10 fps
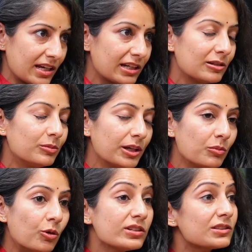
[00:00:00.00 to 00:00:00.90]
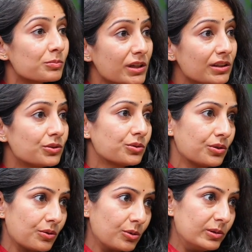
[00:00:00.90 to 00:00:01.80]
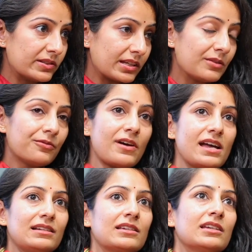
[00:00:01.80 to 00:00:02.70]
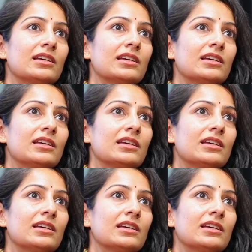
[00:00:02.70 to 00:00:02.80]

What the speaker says: It will bring more speed to your goals. In fact,